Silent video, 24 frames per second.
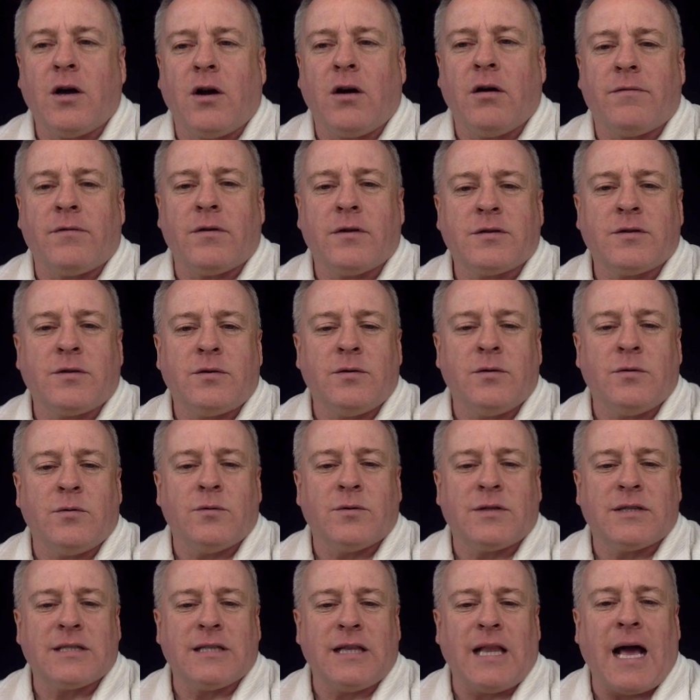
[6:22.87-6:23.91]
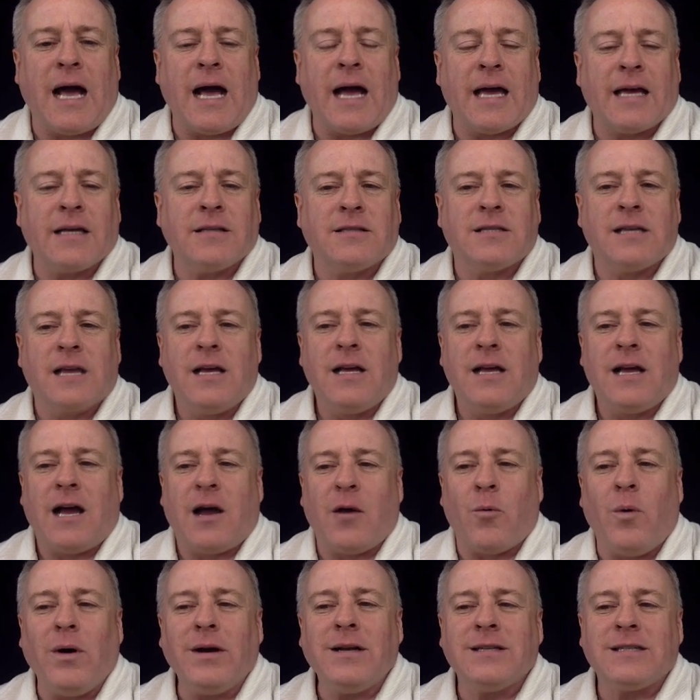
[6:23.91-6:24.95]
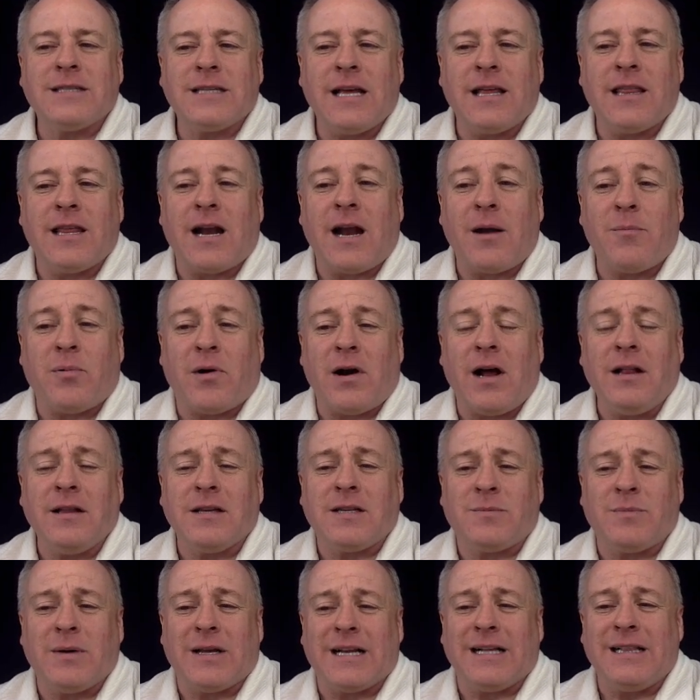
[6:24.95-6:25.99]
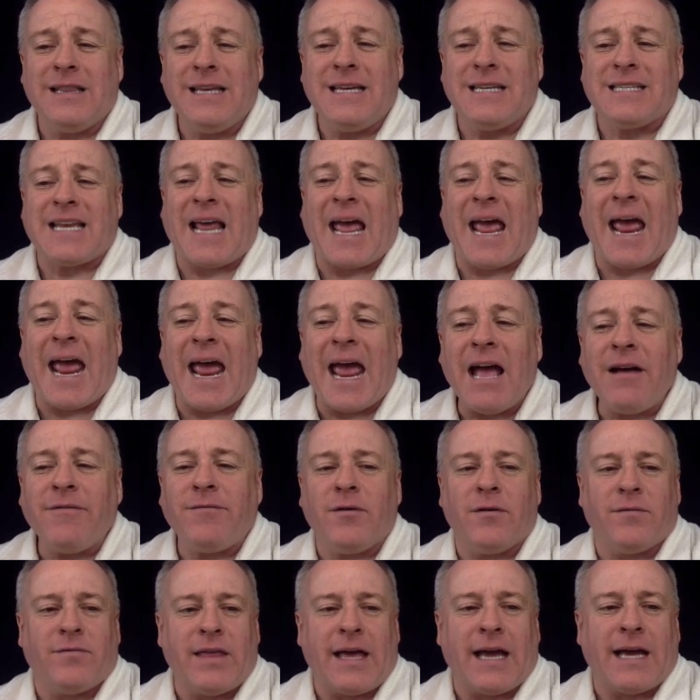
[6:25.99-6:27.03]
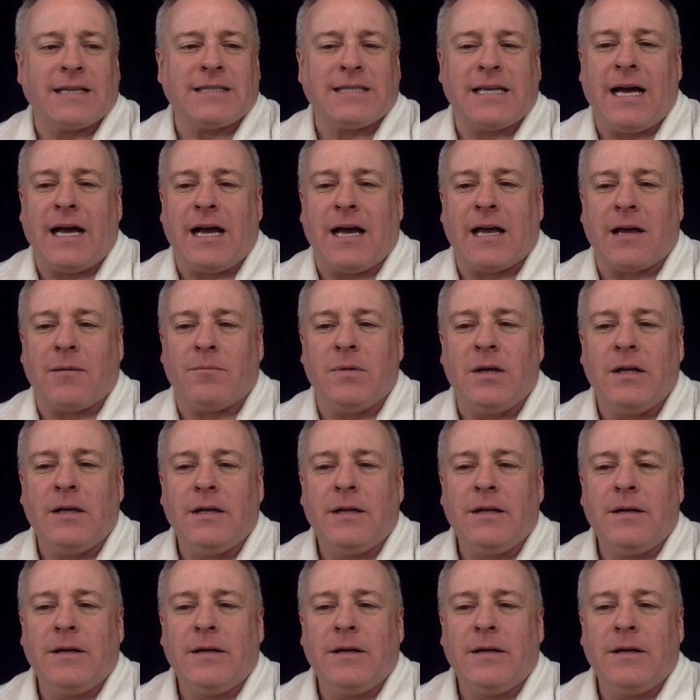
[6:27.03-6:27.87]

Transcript: over to slides, I want to say that I probably spent at least half of that time